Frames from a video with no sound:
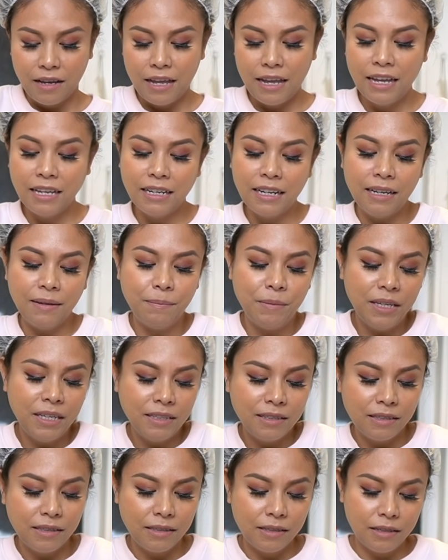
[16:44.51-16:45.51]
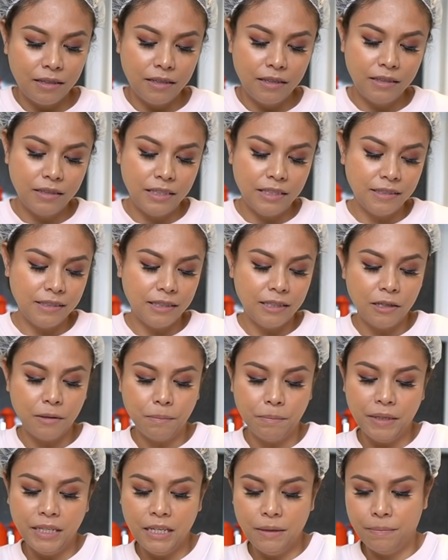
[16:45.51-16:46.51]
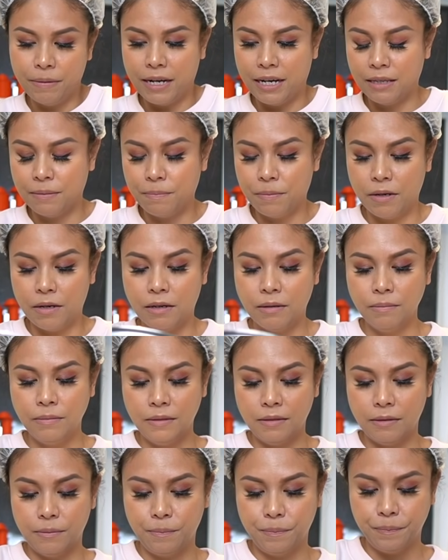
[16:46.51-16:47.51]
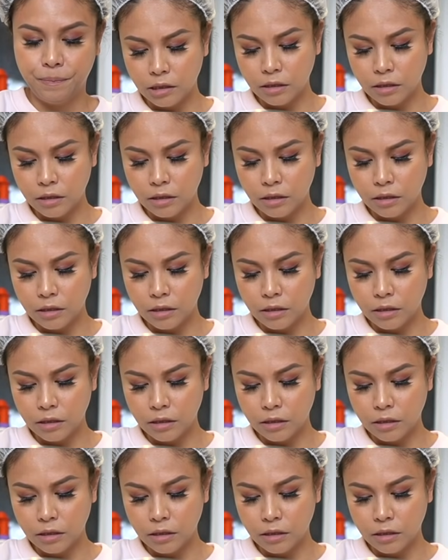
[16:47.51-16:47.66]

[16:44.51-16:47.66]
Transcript: And I make these little mini bath bombs